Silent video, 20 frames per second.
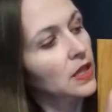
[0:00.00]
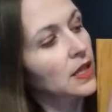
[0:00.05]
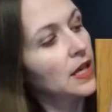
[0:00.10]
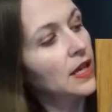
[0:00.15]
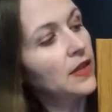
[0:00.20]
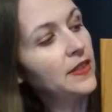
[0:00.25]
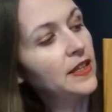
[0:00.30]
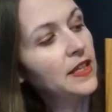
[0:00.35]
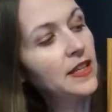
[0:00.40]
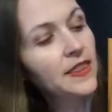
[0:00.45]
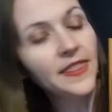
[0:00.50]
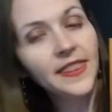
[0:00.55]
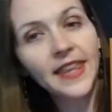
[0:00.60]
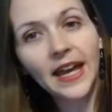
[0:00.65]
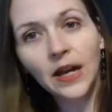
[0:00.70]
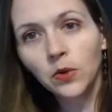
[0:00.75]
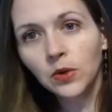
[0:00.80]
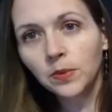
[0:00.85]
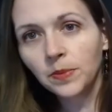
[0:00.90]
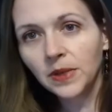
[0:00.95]
and then
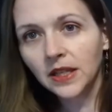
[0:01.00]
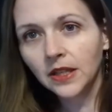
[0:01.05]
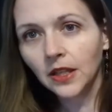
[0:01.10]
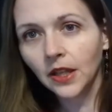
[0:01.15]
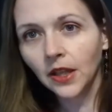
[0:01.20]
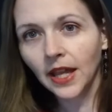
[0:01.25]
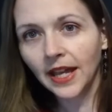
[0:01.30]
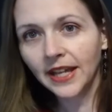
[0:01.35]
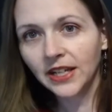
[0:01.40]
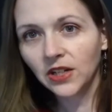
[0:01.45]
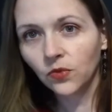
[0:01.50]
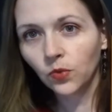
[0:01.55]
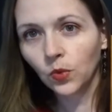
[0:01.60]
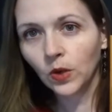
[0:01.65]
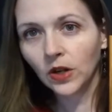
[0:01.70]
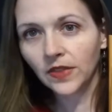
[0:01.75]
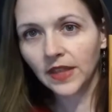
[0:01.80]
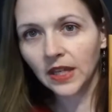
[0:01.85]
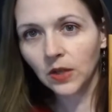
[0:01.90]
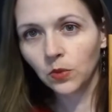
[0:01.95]
that would be the line of
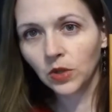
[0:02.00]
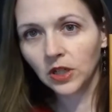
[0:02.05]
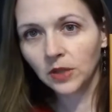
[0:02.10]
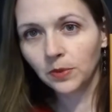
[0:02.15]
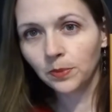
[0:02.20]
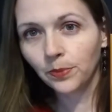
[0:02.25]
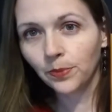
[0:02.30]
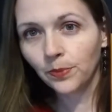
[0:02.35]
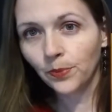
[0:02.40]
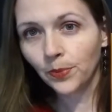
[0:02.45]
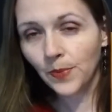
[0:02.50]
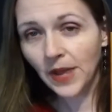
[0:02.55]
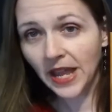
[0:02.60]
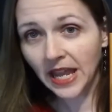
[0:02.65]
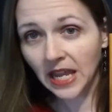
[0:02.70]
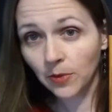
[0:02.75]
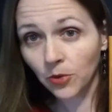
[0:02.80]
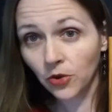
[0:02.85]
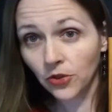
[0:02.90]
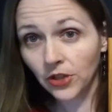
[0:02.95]
where they would
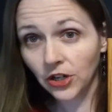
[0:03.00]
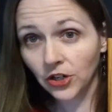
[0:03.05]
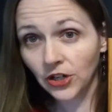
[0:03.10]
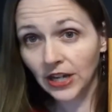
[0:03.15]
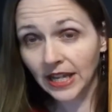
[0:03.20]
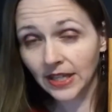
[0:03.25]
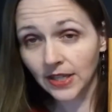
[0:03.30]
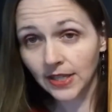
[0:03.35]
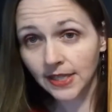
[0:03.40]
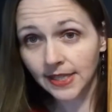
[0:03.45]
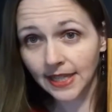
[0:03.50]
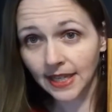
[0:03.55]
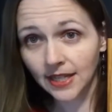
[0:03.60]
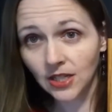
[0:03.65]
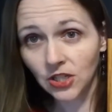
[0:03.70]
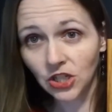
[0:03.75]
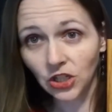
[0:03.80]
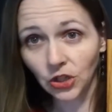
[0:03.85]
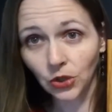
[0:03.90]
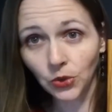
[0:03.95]
hammer their nails
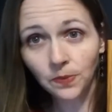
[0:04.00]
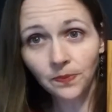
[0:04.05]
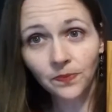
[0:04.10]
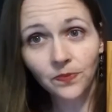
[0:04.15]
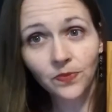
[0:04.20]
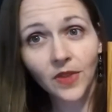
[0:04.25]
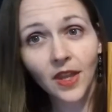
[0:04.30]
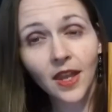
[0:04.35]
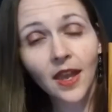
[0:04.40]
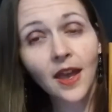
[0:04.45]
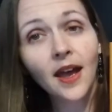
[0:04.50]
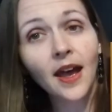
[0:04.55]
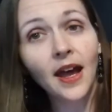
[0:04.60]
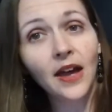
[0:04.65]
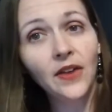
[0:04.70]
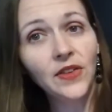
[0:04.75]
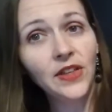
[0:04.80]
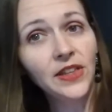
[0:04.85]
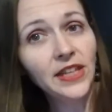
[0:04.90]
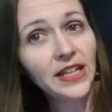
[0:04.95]
into.
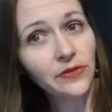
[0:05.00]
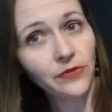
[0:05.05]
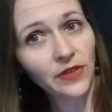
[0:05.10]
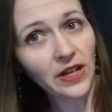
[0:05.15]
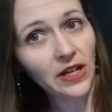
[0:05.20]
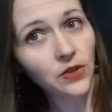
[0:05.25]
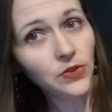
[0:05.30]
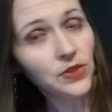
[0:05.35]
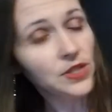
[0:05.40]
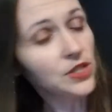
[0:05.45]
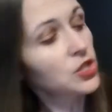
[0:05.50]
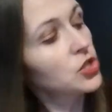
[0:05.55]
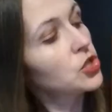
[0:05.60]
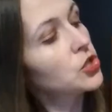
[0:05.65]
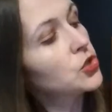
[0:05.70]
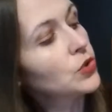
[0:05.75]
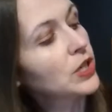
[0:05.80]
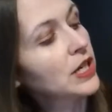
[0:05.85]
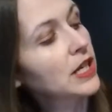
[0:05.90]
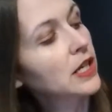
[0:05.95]
And then they found the
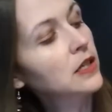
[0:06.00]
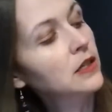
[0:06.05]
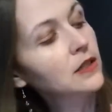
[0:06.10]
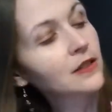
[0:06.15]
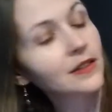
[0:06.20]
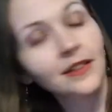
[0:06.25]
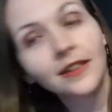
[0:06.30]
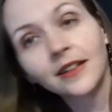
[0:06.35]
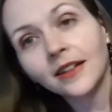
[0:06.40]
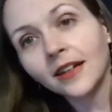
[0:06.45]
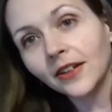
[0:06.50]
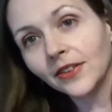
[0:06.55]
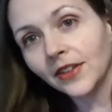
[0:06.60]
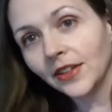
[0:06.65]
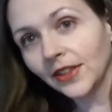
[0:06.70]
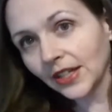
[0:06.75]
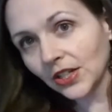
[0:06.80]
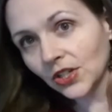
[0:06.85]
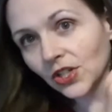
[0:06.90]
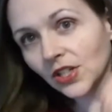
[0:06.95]
string, and
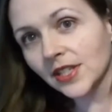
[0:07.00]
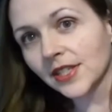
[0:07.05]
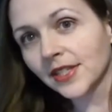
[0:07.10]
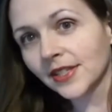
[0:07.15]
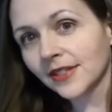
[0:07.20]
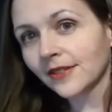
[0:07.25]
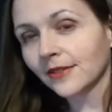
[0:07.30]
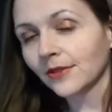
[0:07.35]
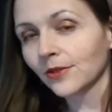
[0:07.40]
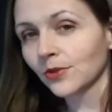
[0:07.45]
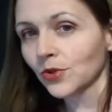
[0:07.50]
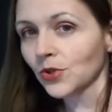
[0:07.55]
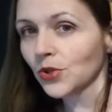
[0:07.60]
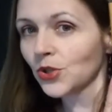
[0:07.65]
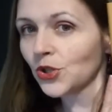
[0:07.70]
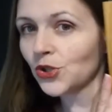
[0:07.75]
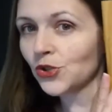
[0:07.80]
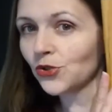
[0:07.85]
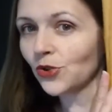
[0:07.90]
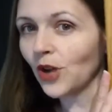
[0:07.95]
then they just
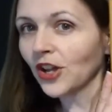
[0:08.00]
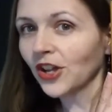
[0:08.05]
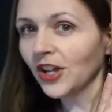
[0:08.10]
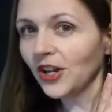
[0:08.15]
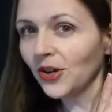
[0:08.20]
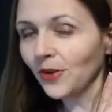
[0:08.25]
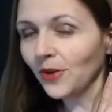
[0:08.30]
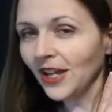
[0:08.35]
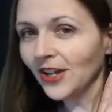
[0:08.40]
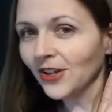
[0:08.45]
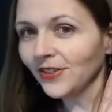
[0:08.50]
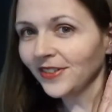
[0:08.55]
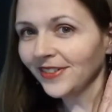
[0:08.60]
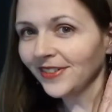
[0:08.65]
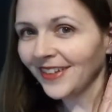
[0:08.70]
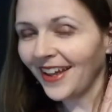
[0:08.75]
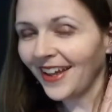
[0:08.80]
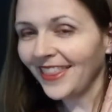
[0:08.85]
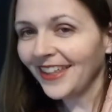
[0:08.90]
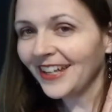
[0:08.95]
strung it
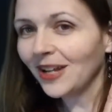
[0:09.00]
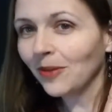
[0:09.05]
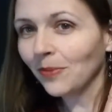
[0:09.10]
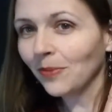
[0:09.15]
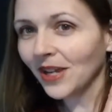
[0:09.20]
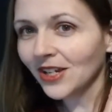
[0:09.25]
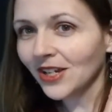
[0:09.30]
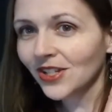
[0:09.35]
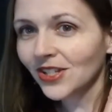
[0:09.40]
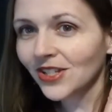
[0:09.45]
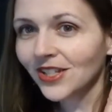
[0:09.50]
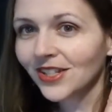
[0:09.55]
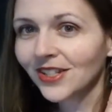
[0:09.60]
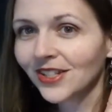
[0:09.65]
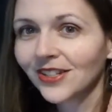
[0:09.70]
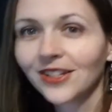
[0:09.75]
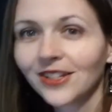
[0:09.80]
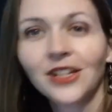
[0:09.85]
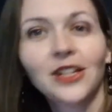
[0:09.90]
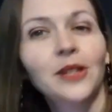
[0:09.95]
around, and then it makes
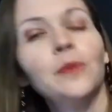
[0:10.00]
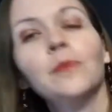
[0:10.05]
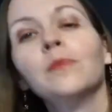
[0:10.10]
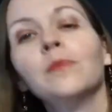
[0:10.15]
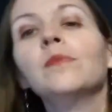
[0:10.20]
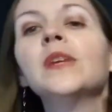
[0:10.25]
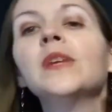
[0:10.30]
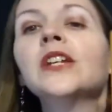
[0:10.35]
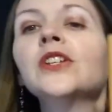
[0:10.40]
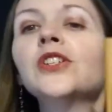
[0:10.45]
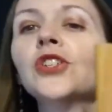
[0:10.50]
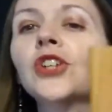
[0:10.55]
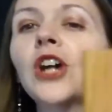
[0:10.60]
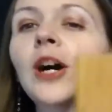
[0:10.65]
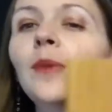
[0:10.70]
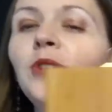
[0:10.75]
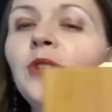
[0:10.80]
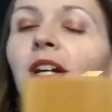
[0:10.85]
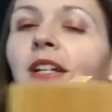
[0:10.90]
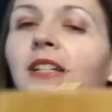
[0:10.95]
your
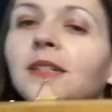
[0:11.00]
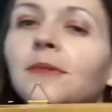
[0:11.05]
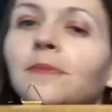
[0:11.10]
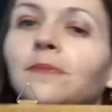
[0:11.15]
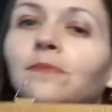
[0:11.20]
object.